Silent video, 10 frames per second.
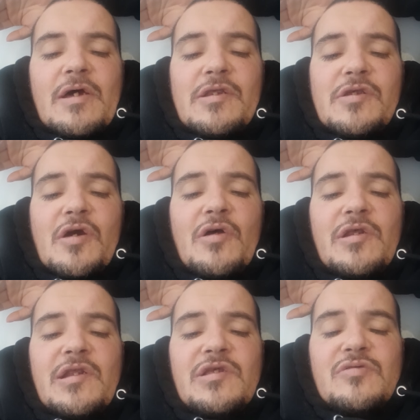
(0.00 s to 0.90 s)
And you only
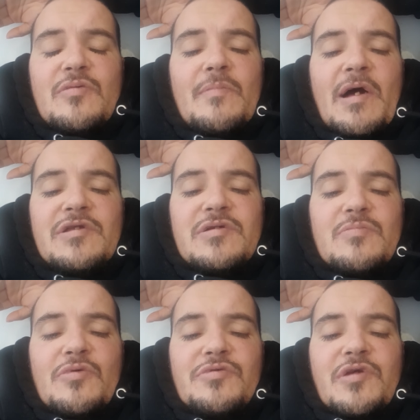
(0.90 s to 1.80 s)
need to imagine
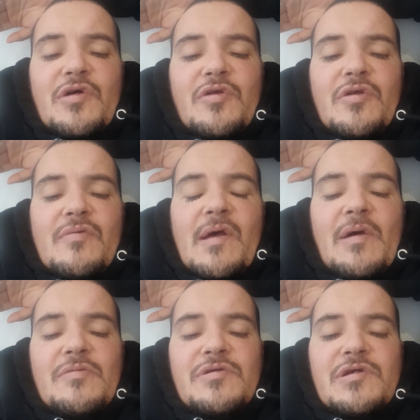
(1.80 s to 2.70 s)
what's going on
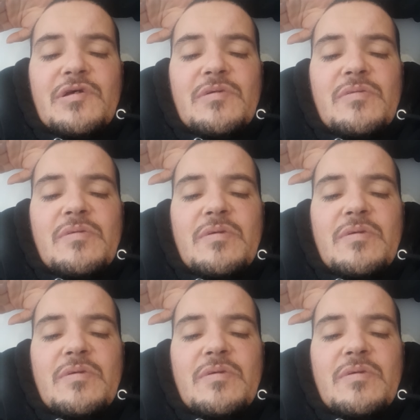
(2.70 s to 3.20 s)
around you.